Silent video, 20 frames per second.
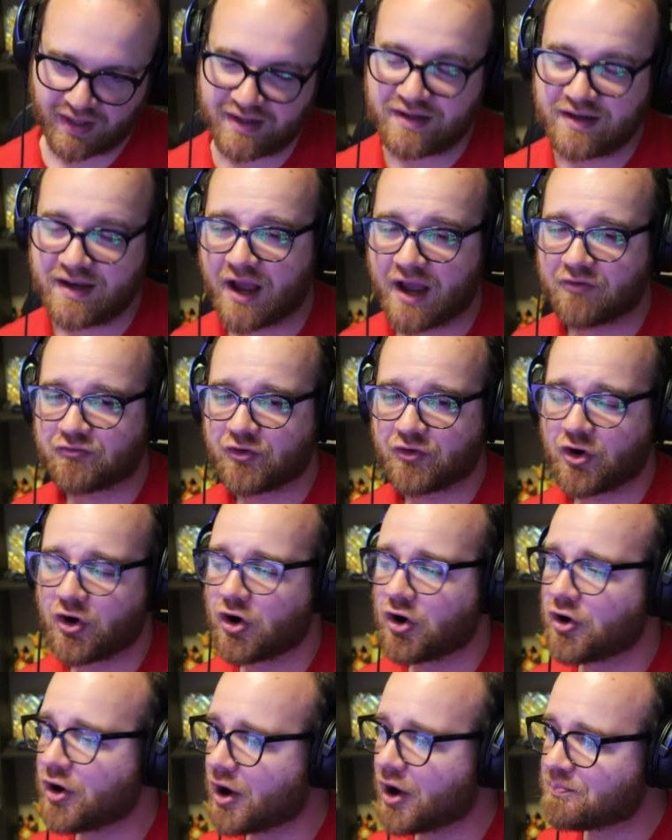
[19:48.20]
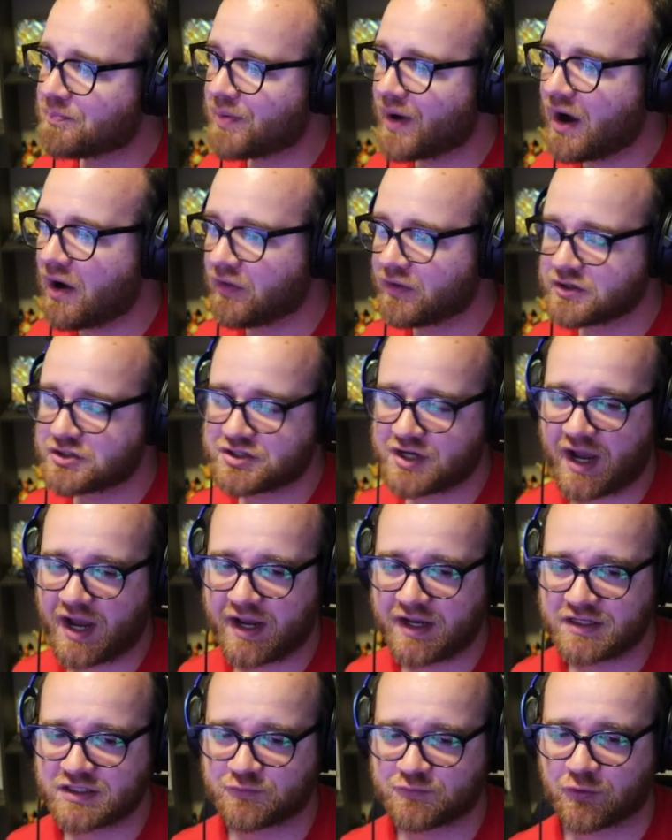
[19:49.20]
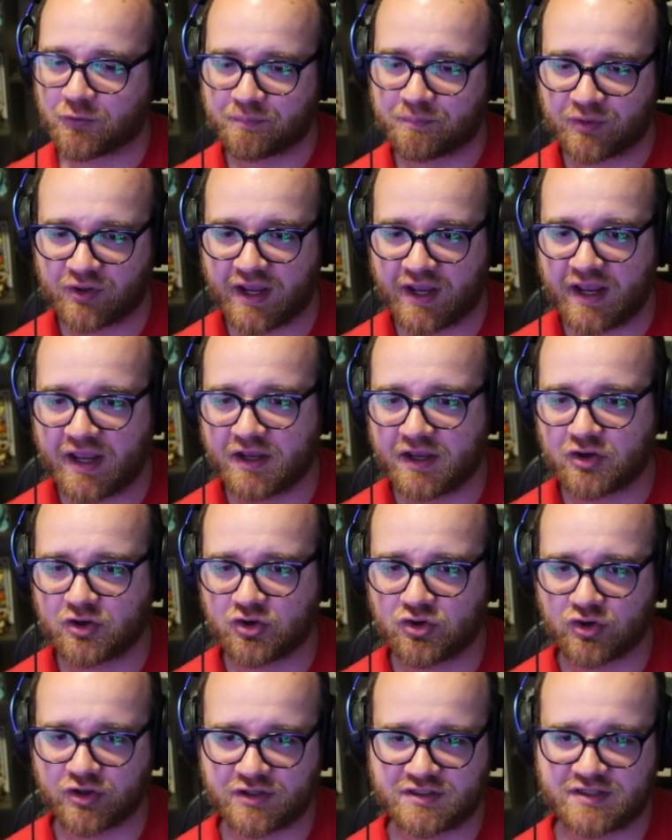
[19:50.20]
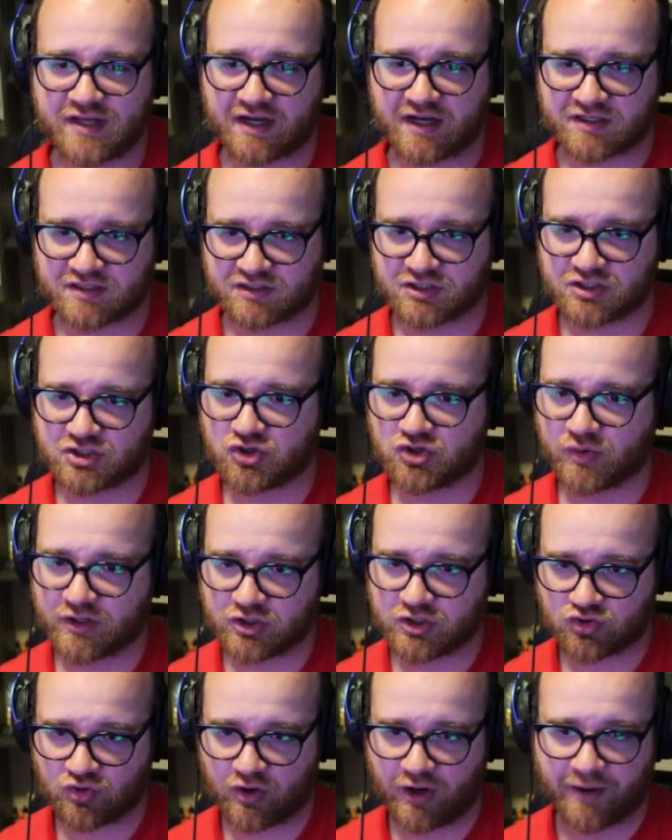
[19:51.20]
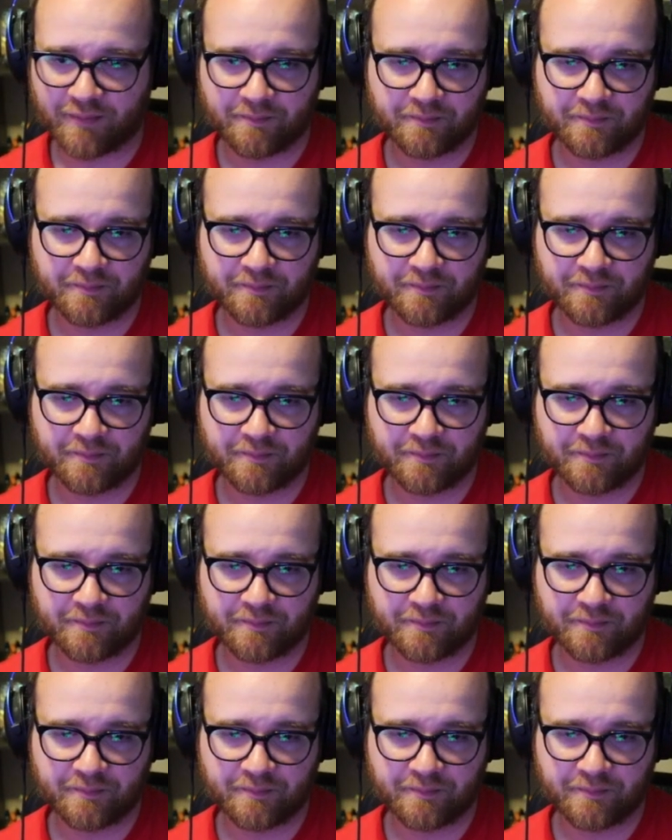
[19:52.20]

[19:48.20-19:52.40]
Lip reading: Never apologize for playing good decks that you enjoy.